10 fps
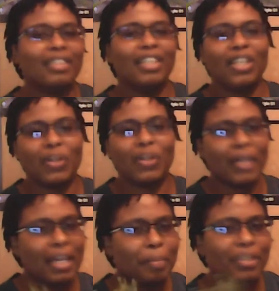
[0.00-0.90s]
you know, and
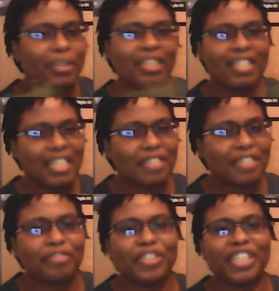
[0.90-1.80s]
then you put in your
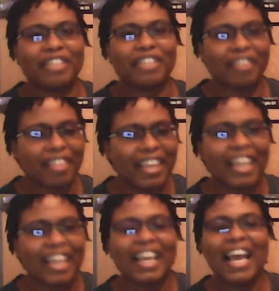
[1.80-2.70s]
seasoned fish and
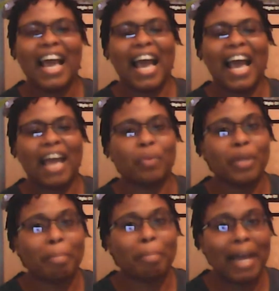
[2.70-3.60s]
everything. And when you
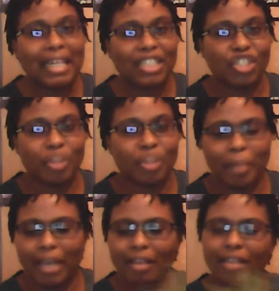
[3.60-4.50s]
bind it in
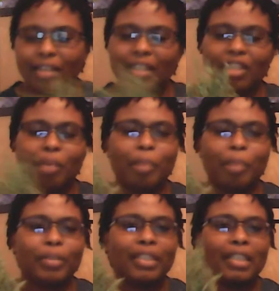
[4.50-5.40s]
Jamaica, they normally
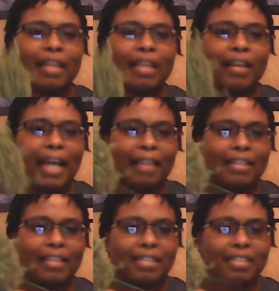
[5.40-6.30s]
put it together like
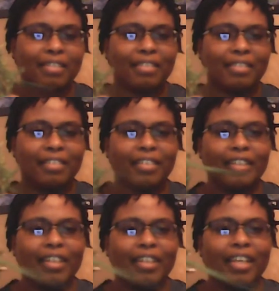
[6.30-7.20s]
this.
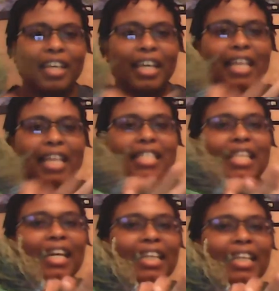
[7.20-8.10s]
It gets
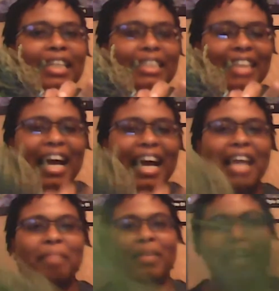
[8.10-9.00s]
scallion and
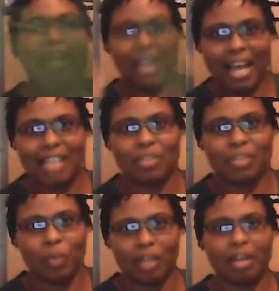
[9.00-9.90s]
thyme as the
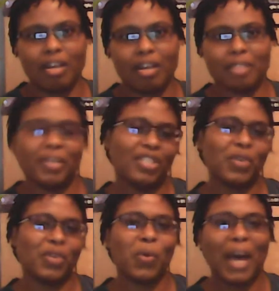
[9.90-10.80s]
one cost because they
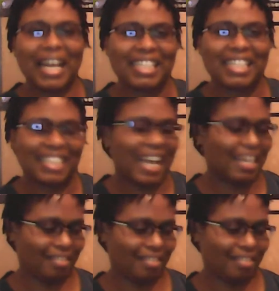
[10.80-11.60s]
go hand in hand.